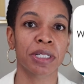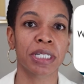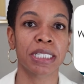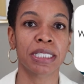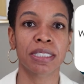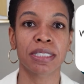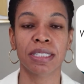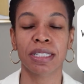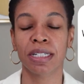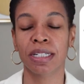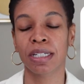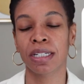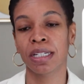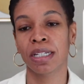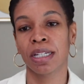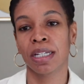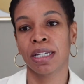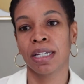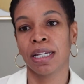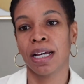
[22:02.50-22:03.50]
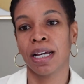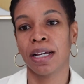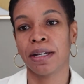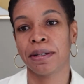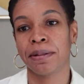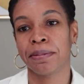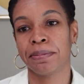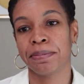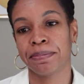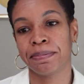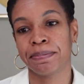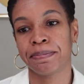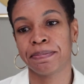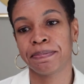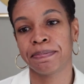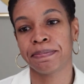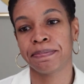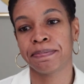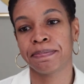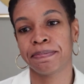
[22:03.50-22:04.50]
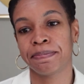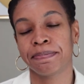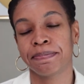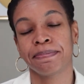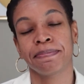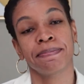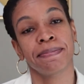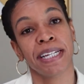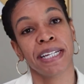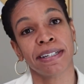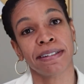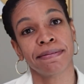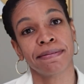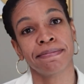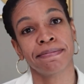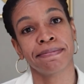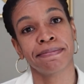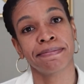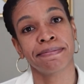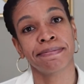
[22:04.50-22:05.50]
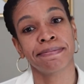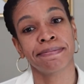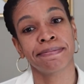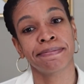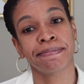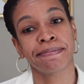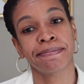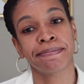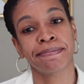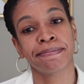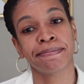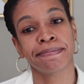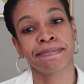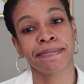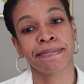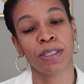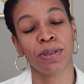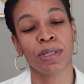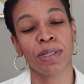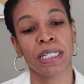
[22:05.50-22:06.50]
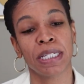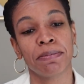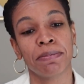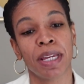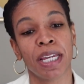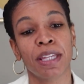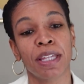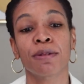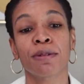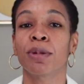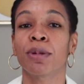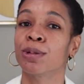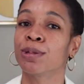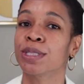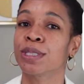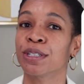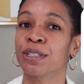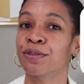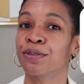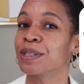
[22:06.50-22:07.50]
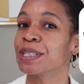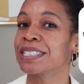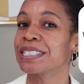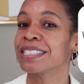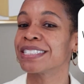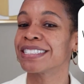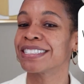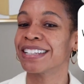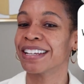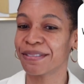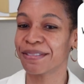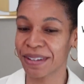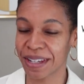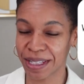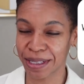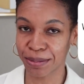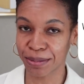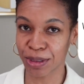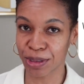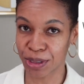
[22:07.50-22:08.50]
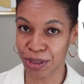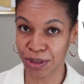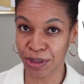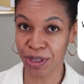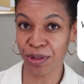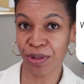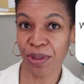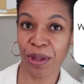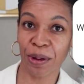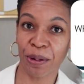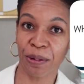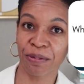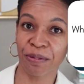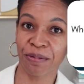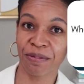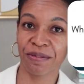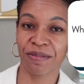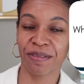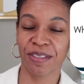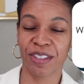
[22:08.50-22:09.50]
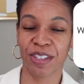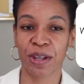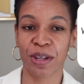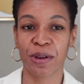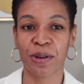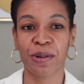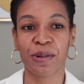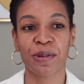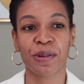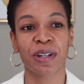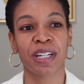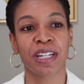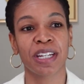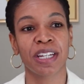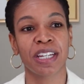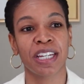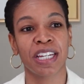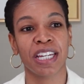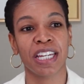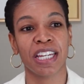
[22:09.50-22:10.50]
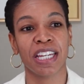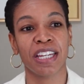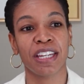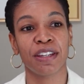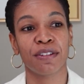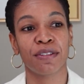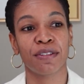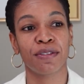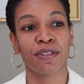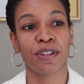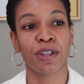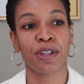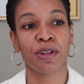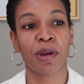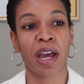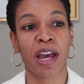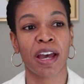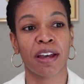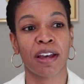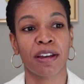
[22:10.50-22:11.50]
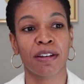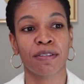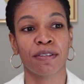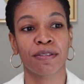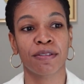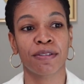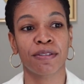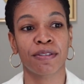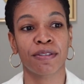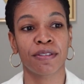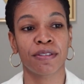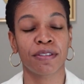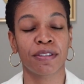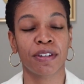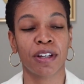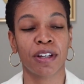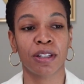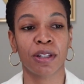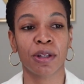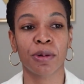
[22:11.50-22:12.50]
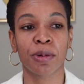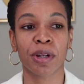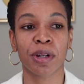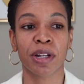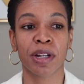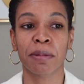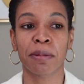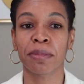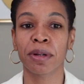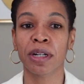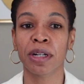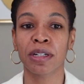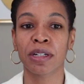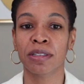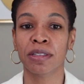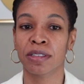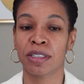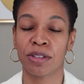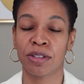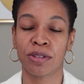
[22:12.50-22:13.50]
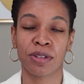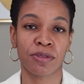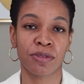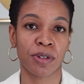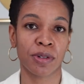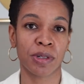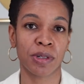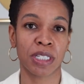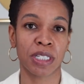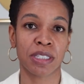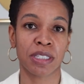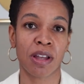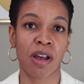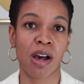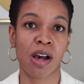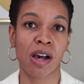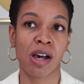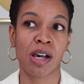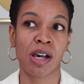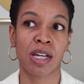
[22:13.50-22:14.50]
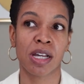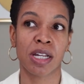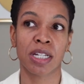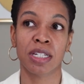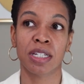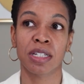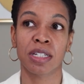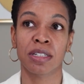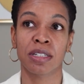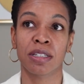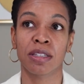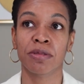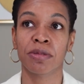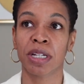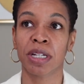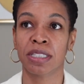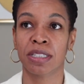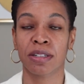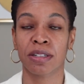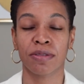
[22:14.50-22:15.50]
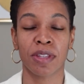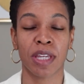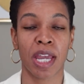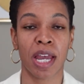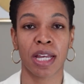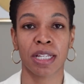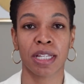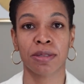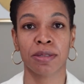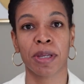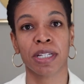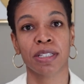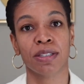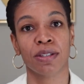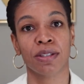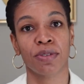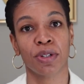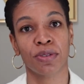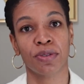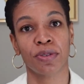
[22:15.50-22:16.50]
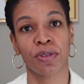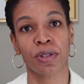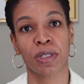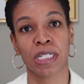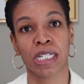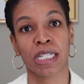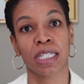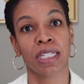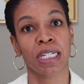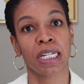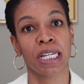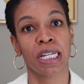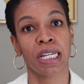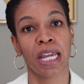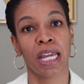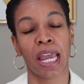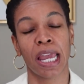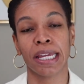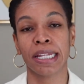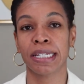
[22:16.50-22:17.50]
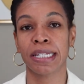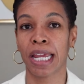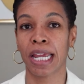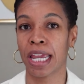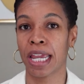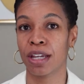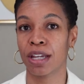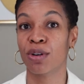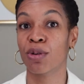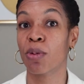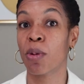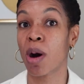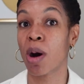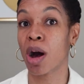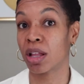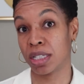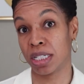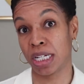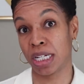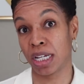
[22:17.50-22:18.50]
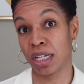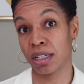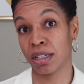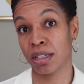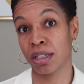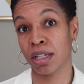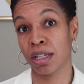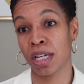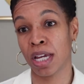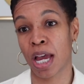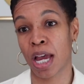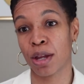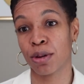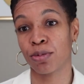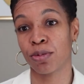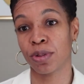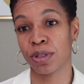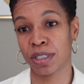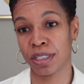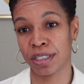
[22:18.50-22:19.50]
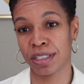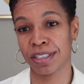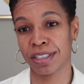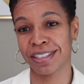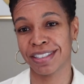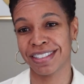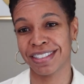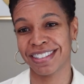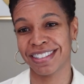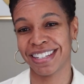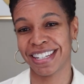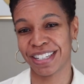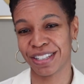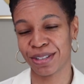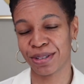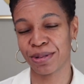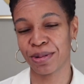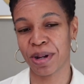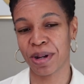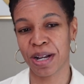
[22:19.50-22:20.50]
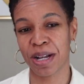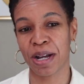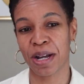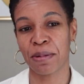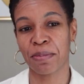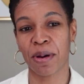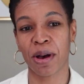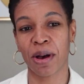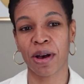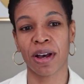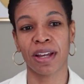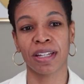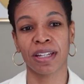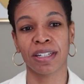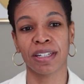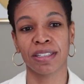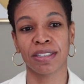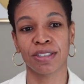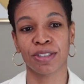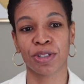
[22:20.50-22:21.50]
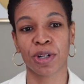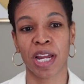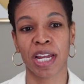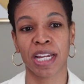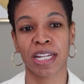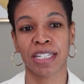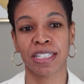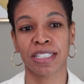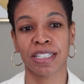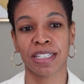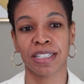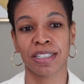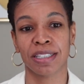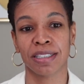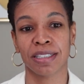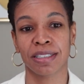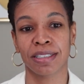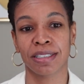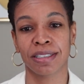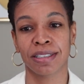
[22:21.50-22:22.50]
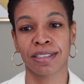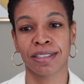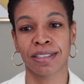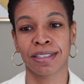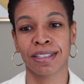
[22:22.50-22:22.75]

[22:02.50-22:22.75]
be increased. Yeah. You can make the most of what's available to you though. So if you have a lower number, you can focus on the rest of the aspects of your fertility and egg quality. I wouldn't get too hung up on trying to,